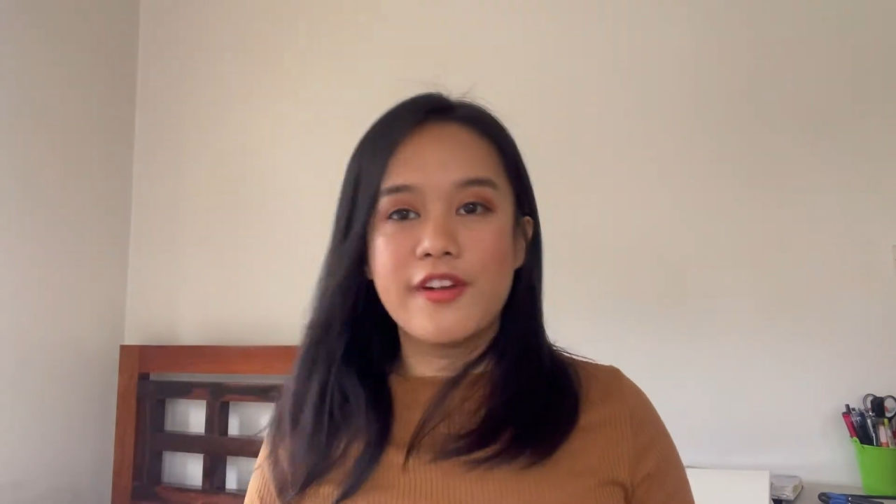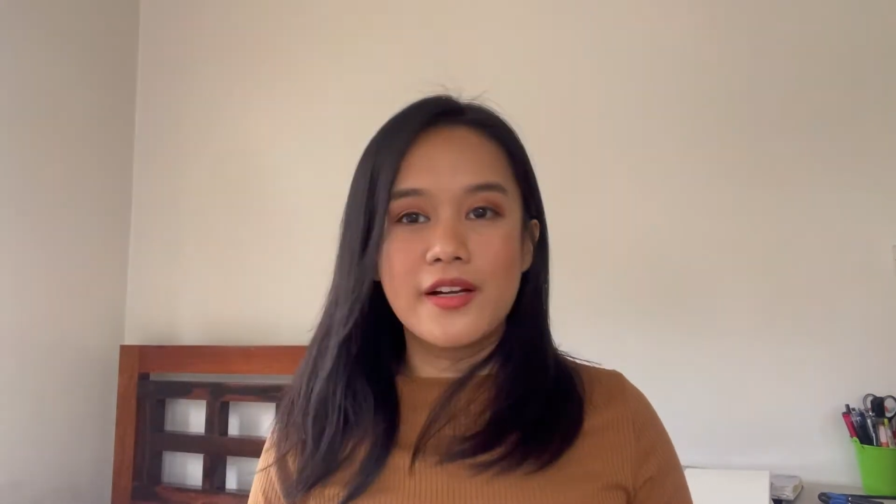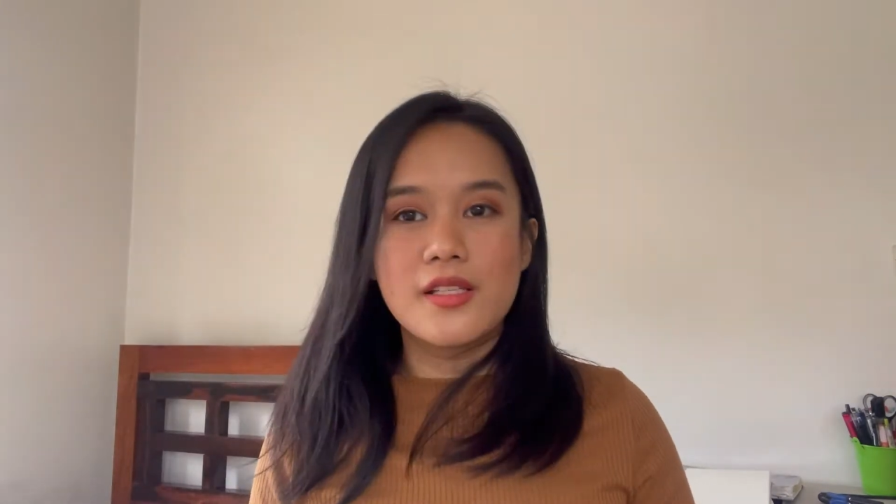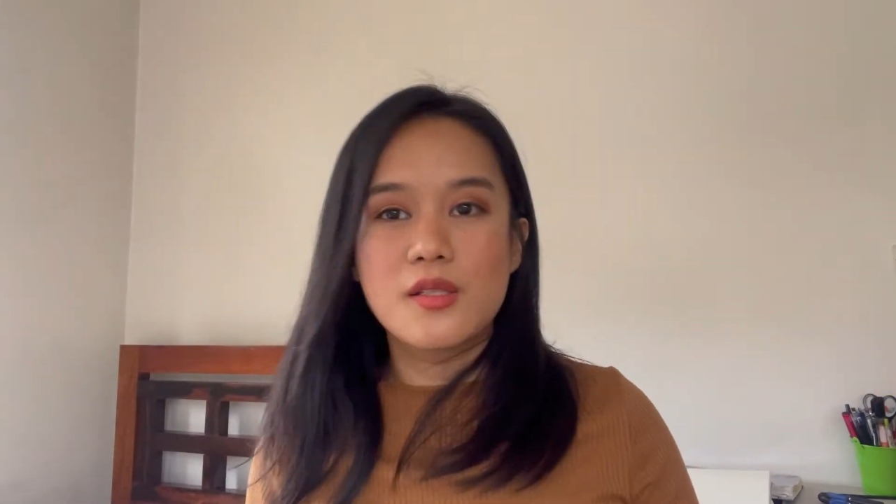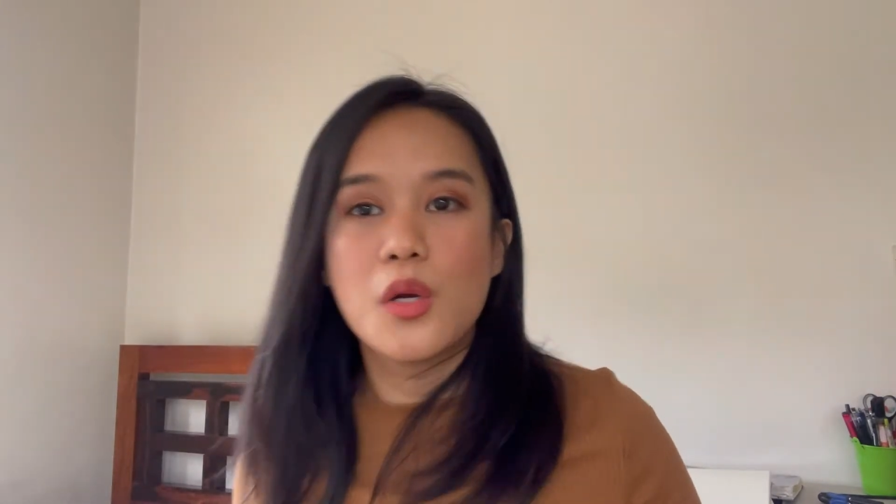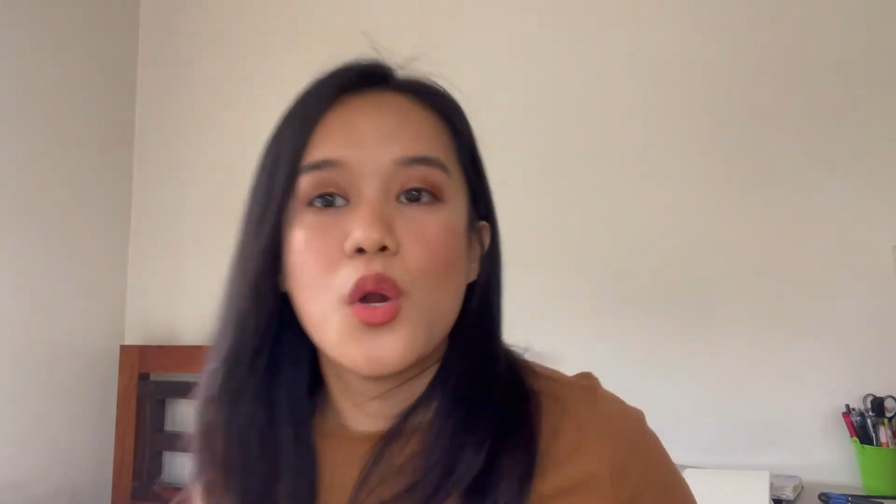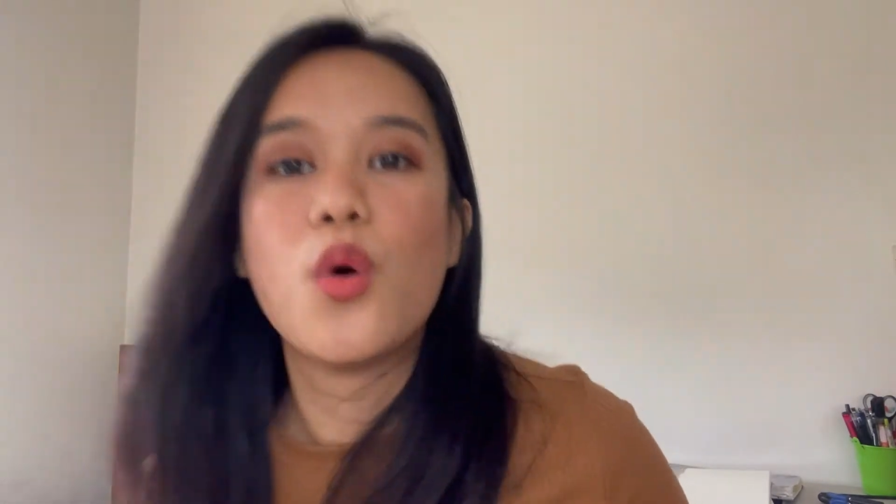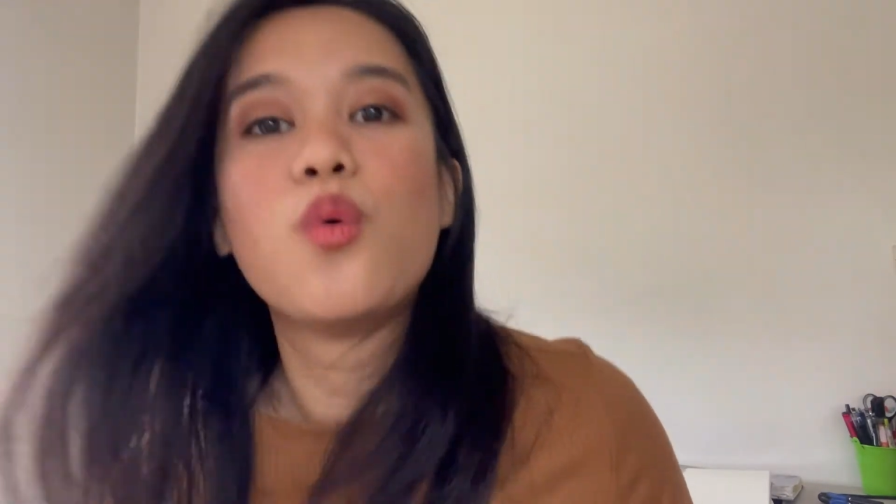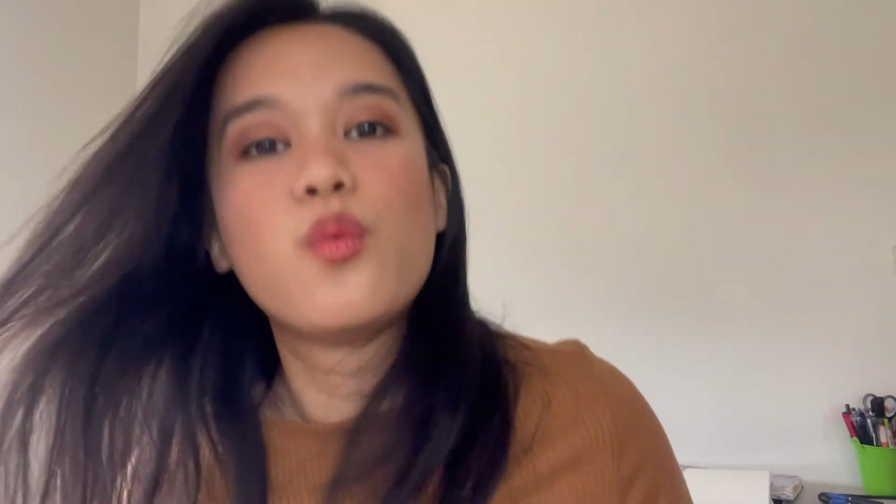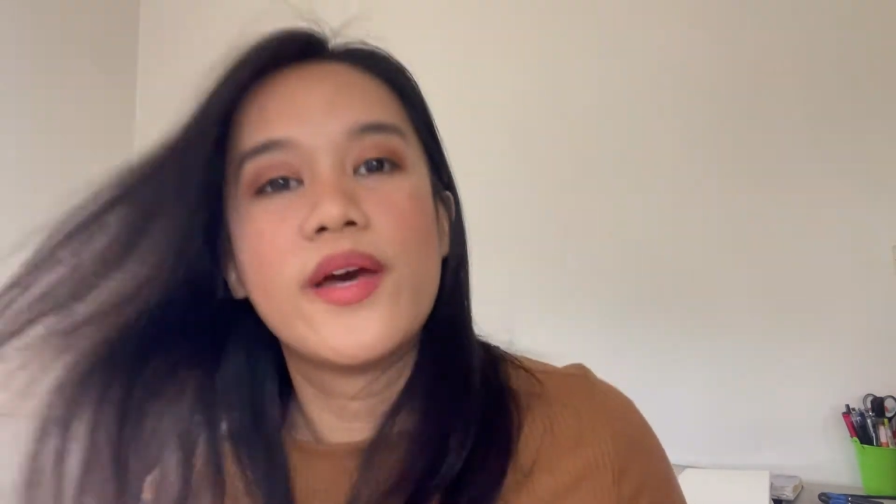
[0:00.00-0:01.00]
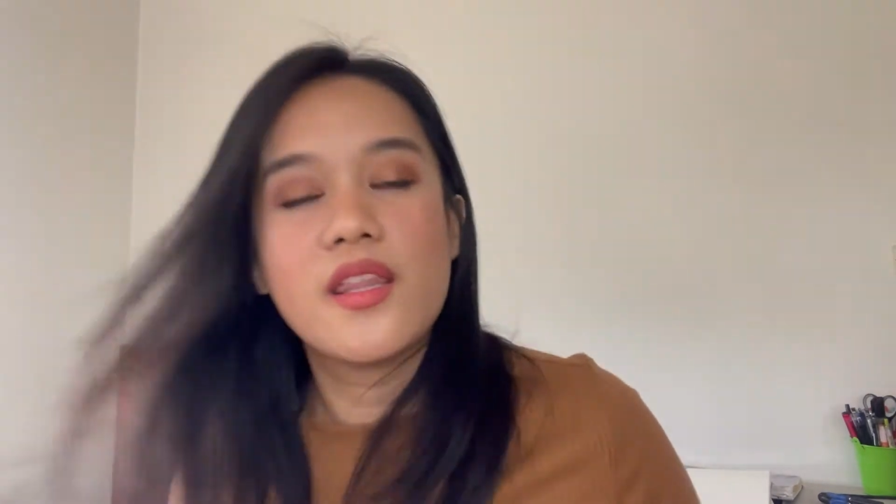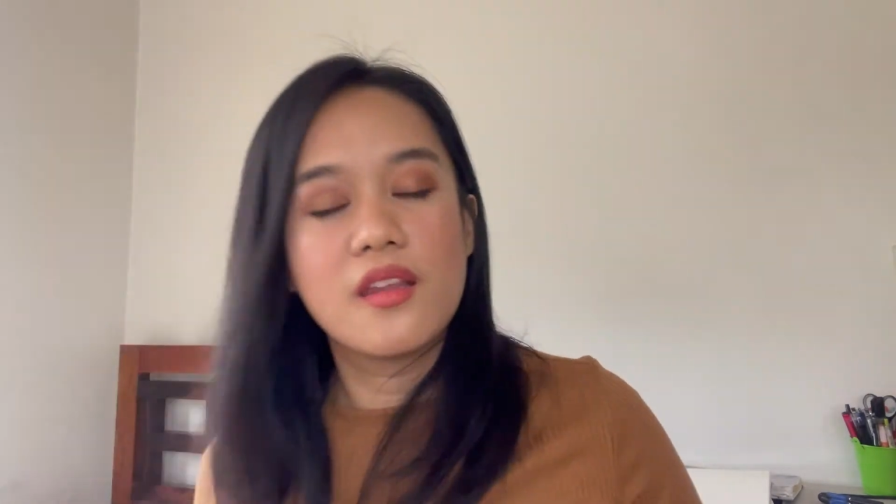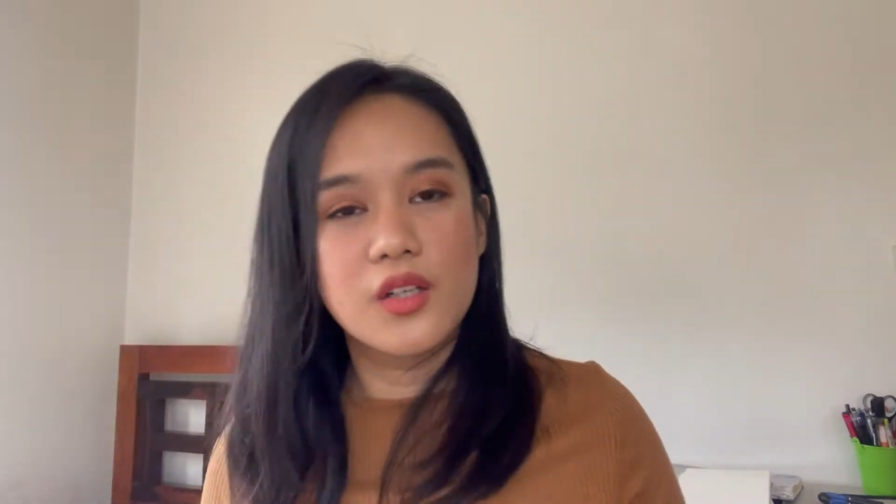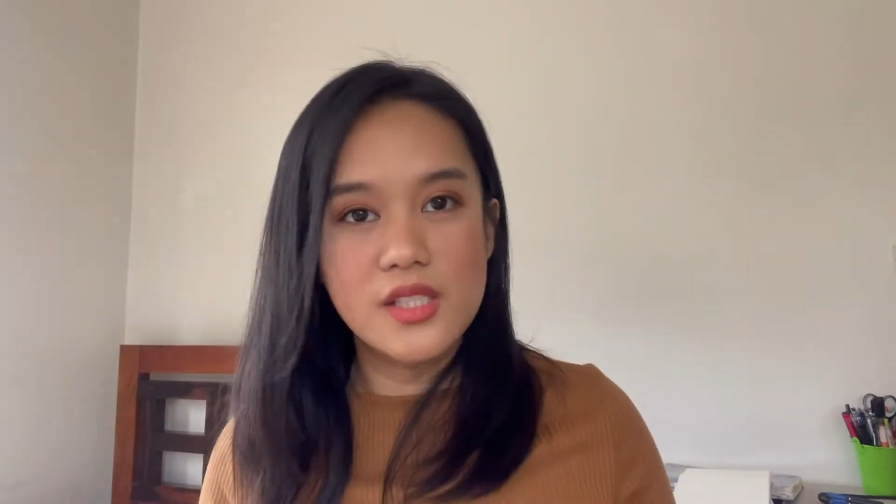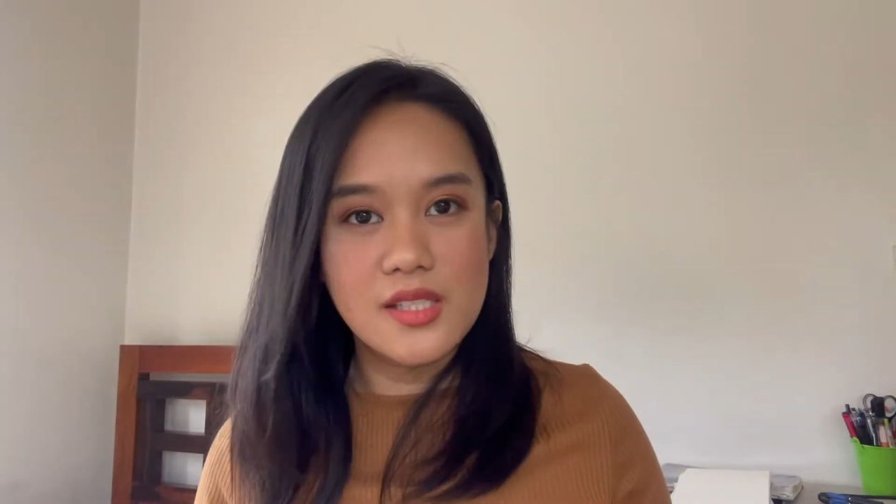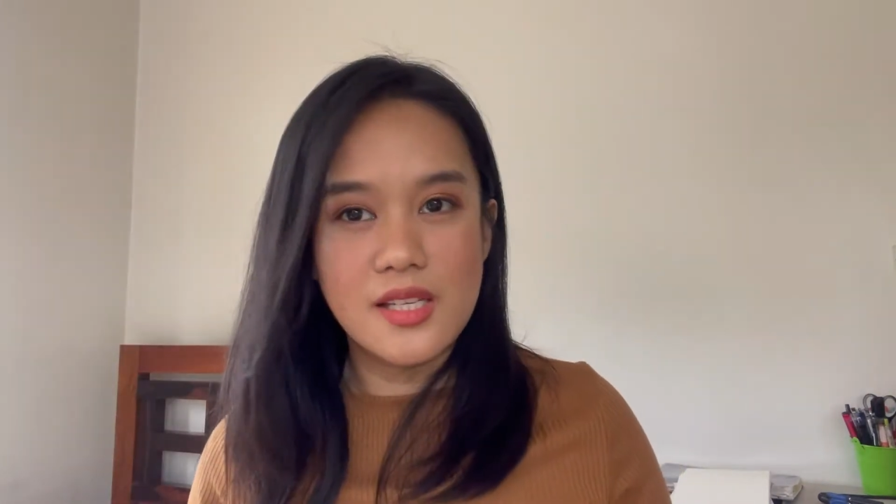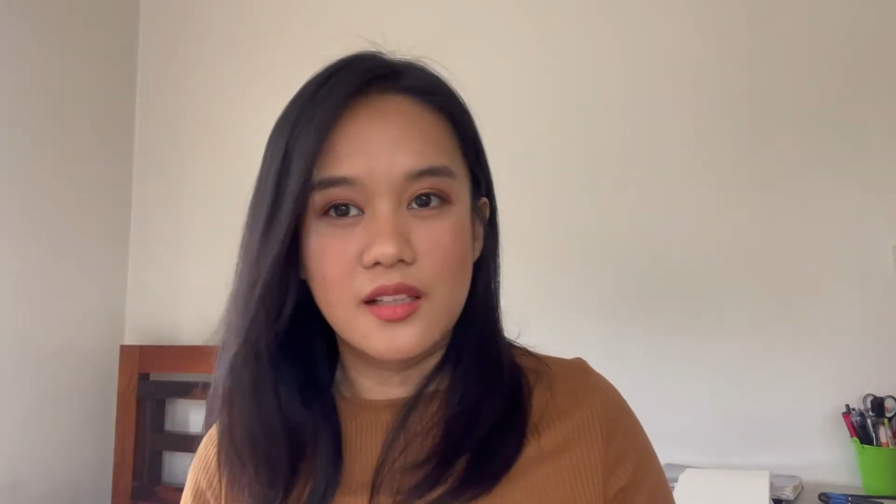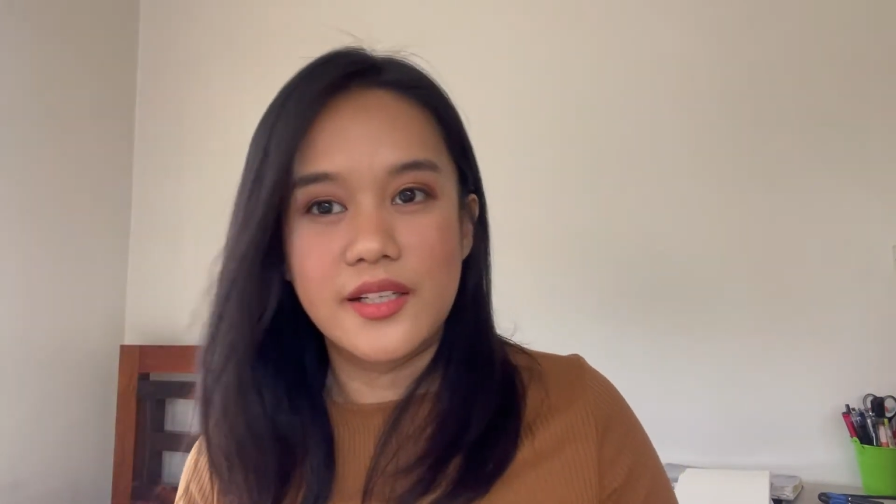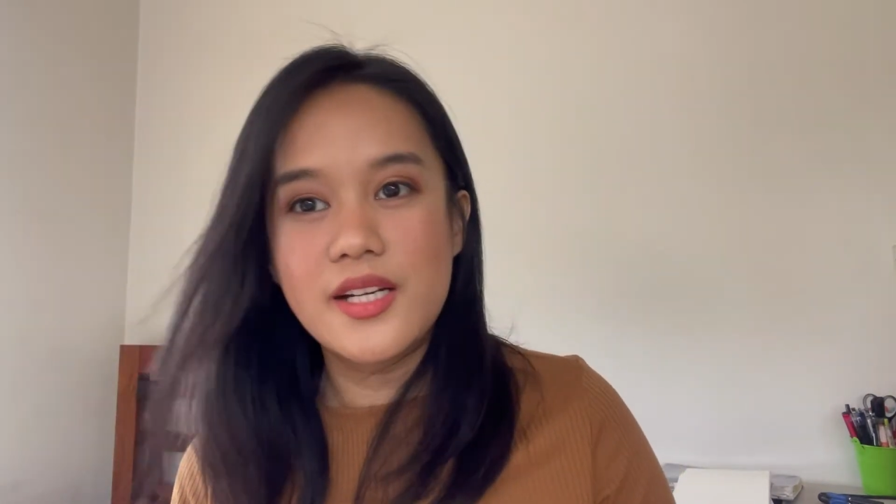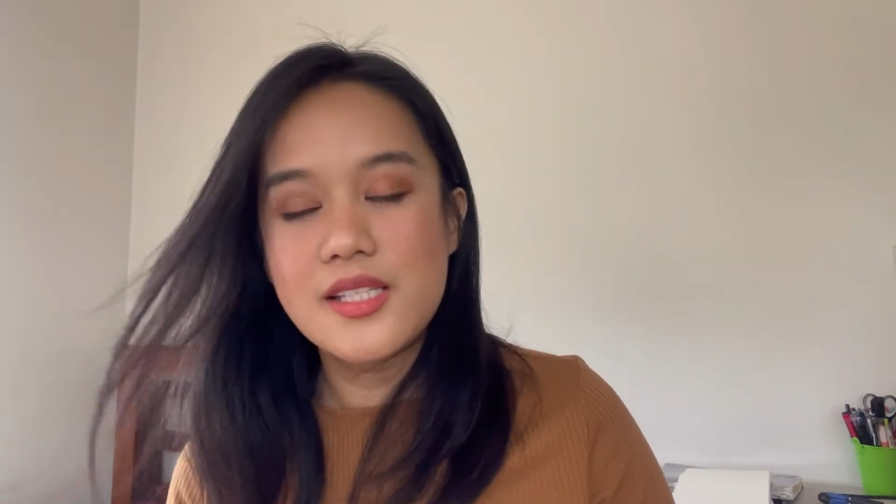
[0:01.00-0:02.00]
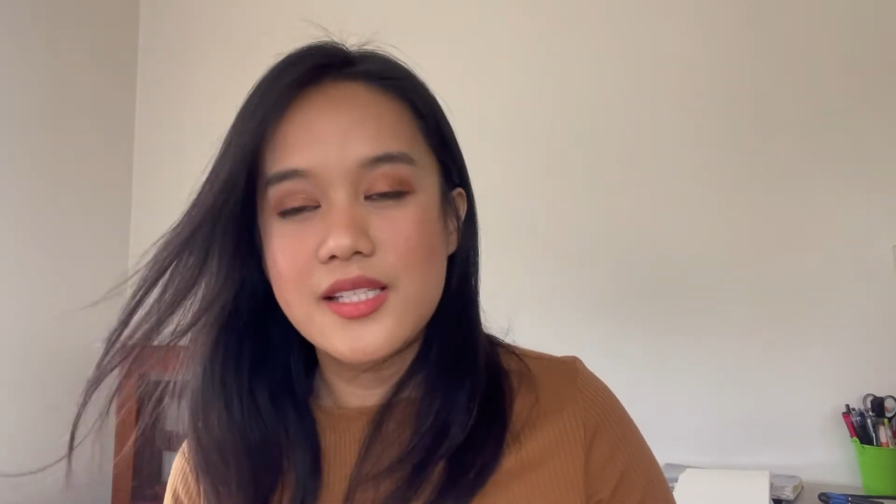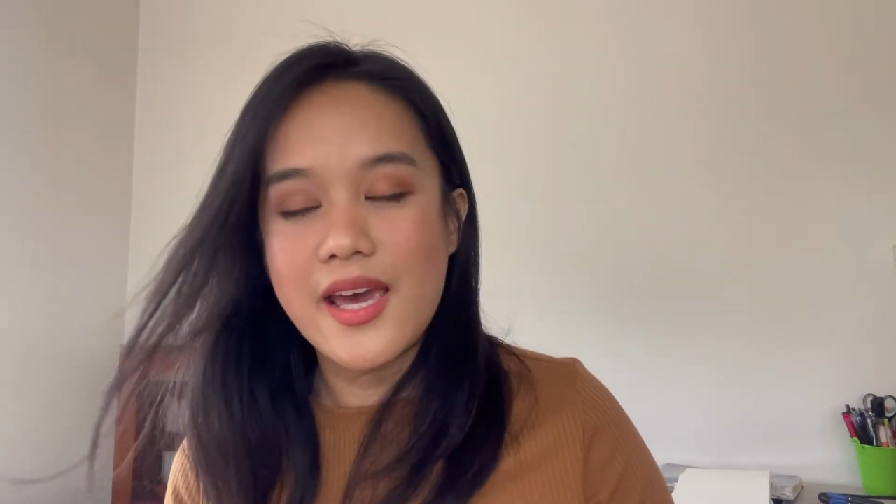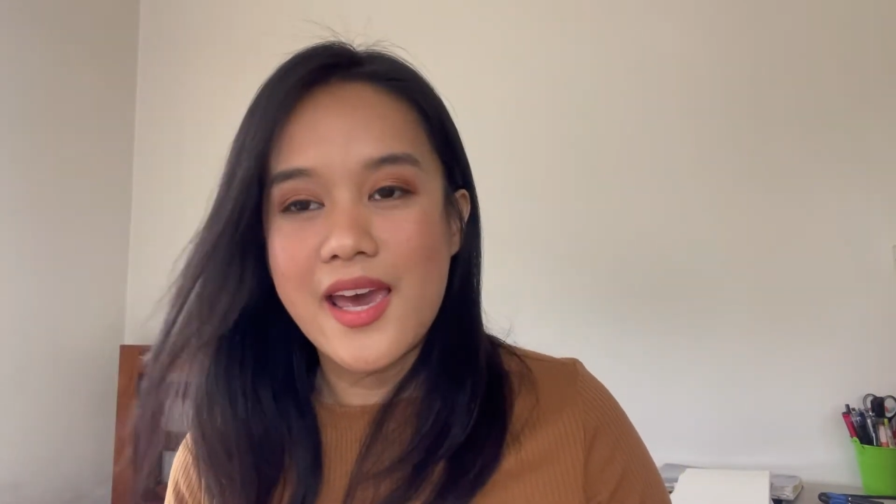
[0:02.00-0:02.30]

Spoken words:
slow with the concealers,